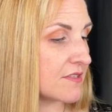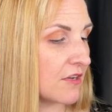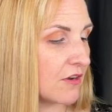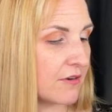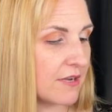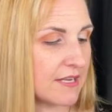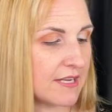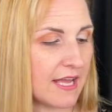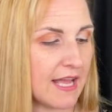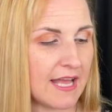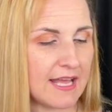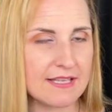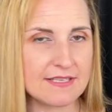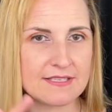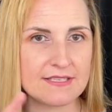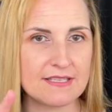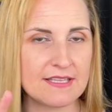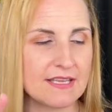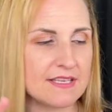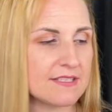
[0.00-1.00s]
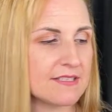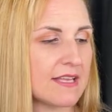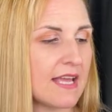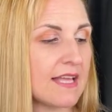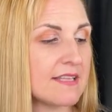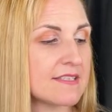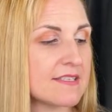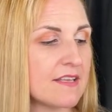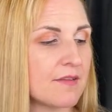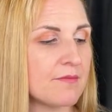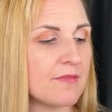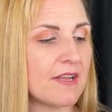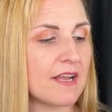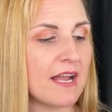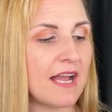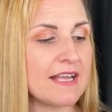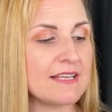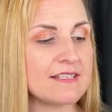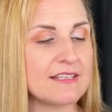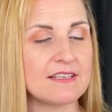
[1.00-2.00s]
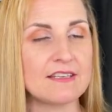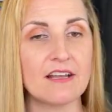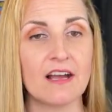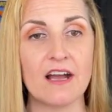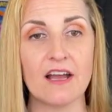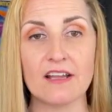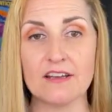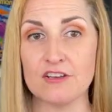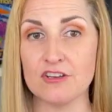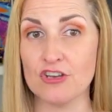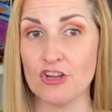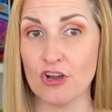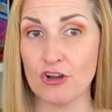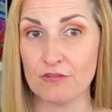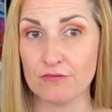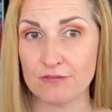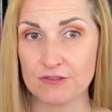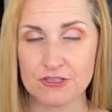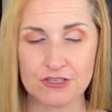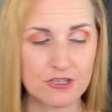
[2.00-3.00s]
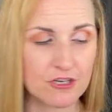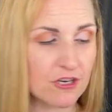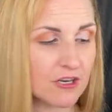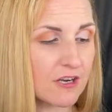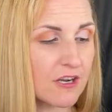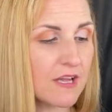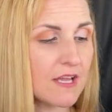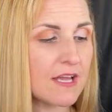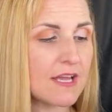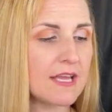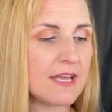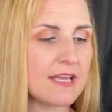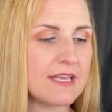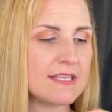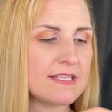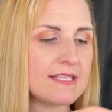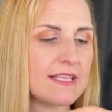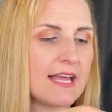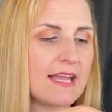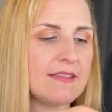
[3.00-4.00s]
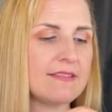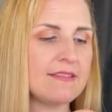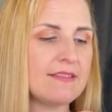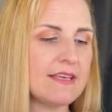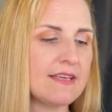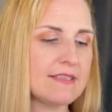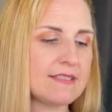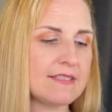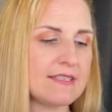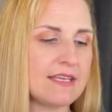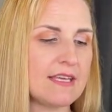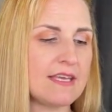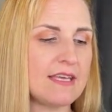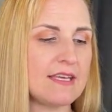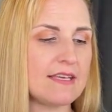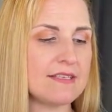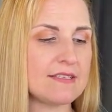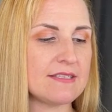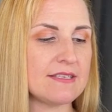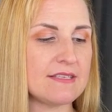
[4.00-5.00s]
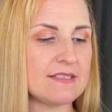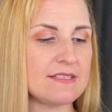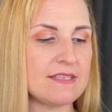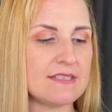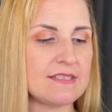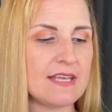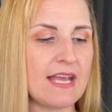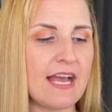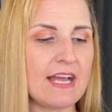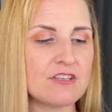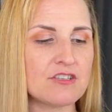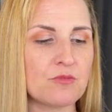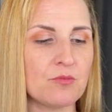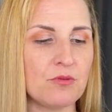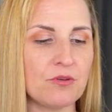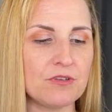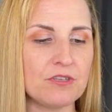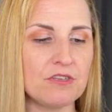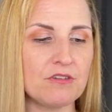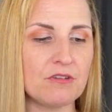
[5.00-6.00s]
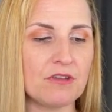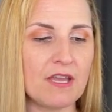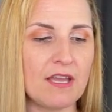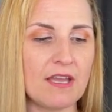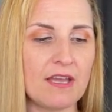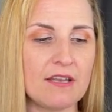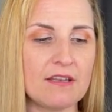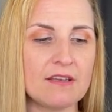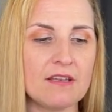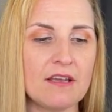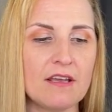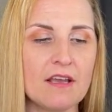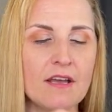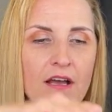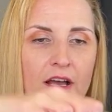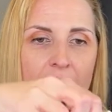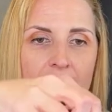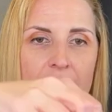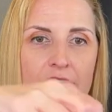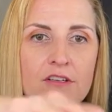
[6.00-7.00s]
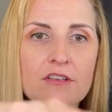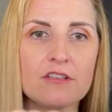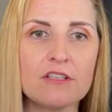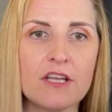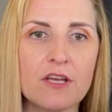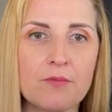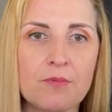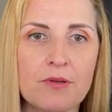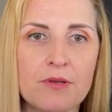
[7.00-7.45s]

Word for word: it has this, and something I did not know for sure is that this is detachable. You can unclip